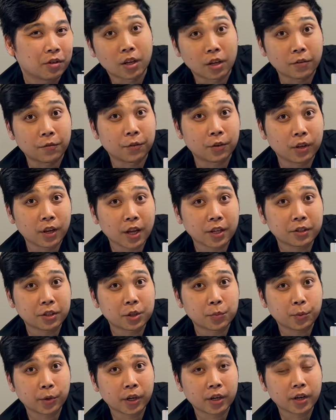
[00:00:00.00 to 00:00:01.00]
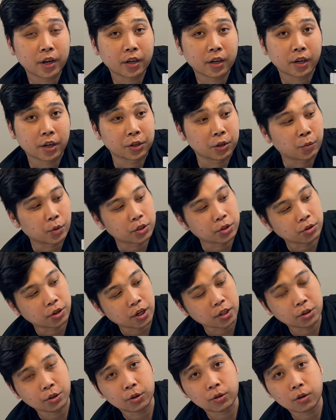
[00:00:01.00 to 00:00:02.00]
If you like this product and you want to
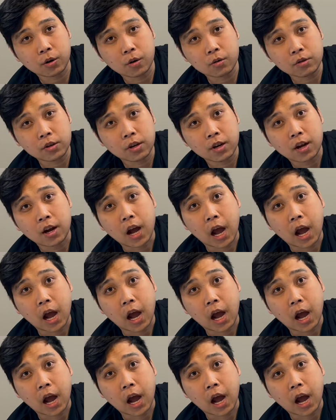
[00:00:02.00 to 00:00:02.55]
get your own,